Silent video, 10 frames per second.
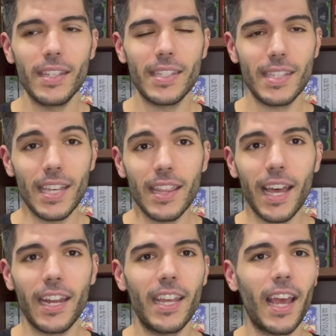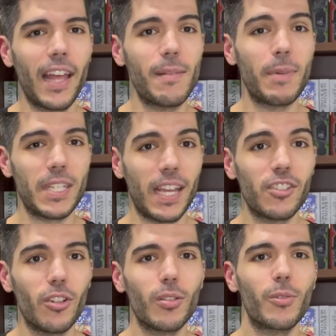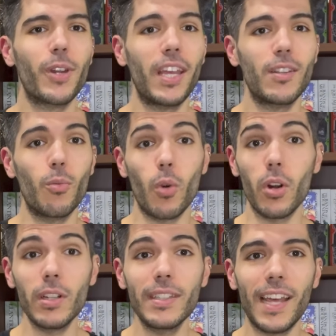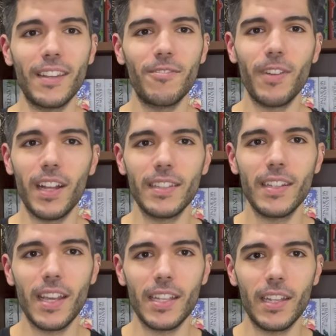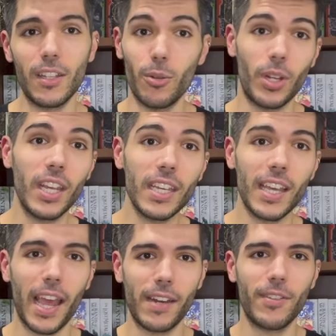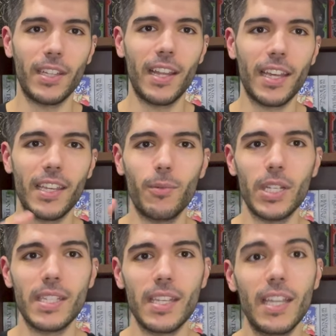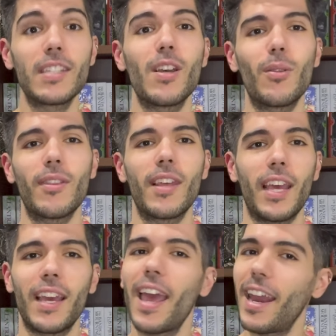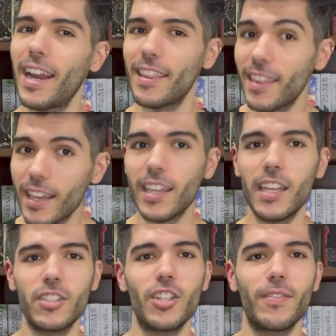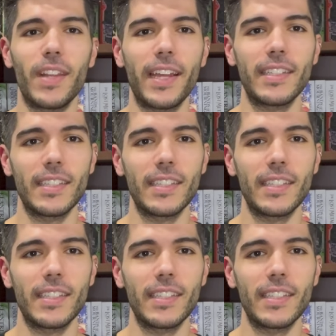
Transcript: see that he had the potential to create a world that felt either unique and felt like it was its own thing. And I think he achieved that.